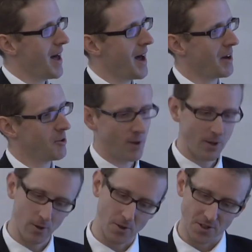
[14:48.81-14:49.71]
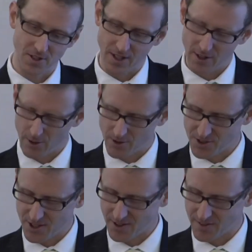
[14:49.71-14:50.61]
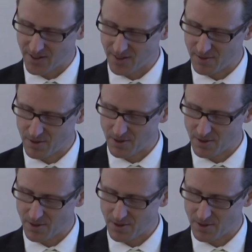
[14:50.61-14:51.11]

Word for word: And when you looked at it, you could see that they'd